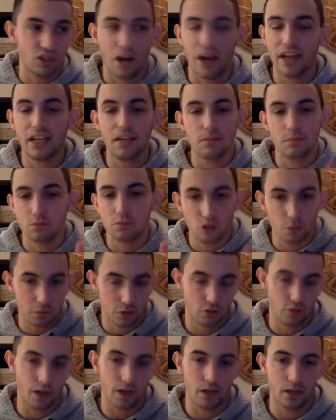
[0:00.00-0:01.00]
I give them so much
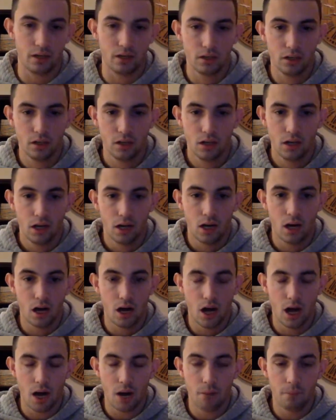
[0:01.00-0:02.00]
credit.
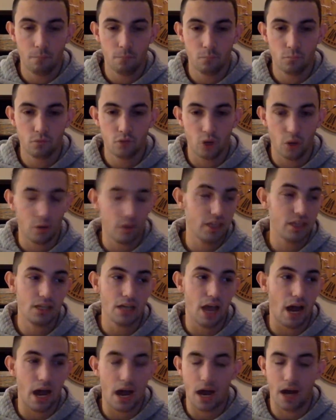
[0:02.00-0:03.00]
So,
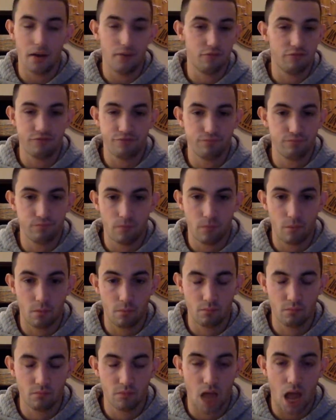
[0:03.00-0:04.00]
yeah,
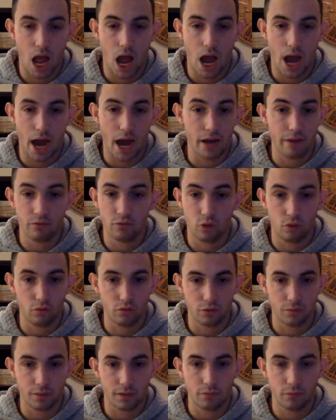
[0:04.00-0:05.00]
I have total
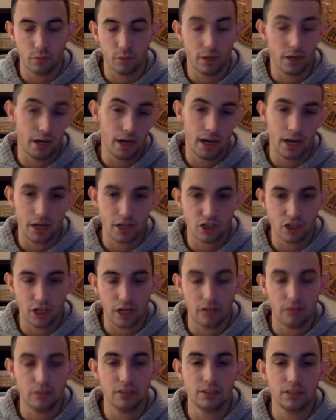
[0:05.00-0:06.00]
respect for it, and I actually
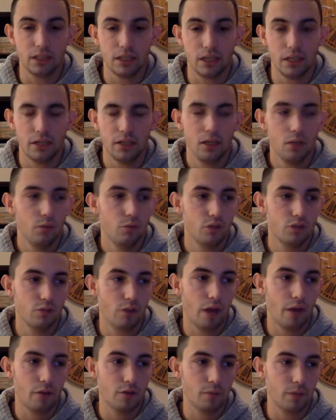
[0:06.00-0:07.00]
kind of like seeing it, which is
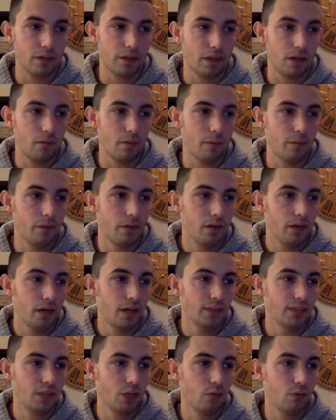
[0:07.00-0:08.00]
why I respect Alabama. I
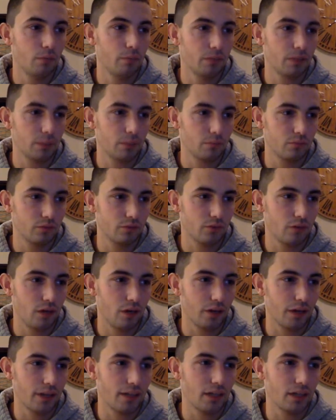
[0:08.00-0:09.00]
stayed home and picked up...
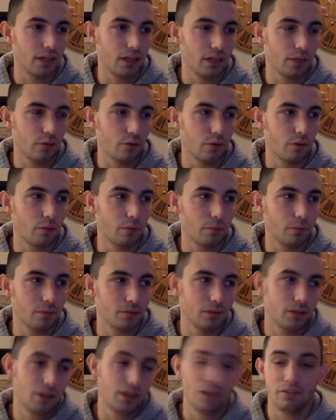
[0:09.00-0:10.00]
Okay, then again, they were around people.
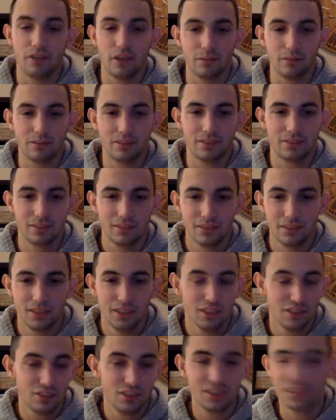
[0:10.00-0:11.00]
Okay, fine. So
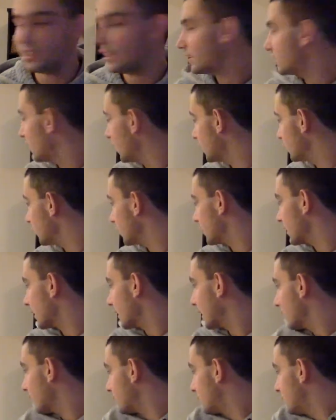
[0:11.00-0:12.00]
it's less dangerous, I
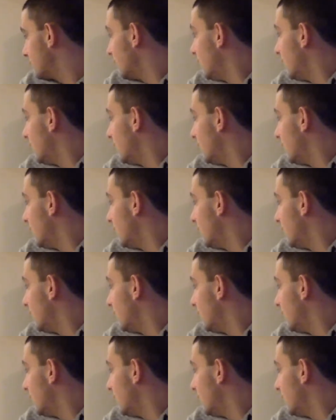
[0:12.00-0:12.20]
guess.